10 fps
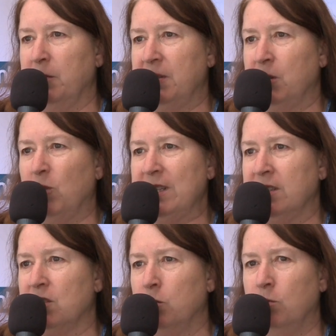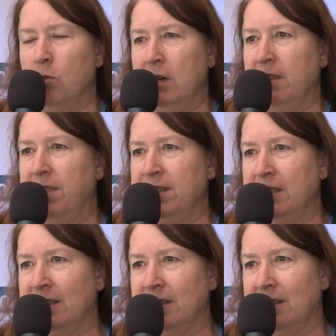There wasn't one
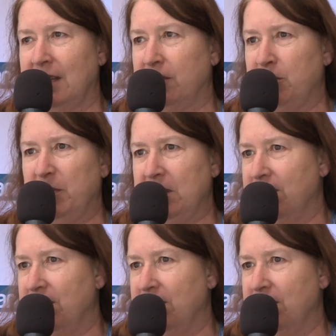thing that everybody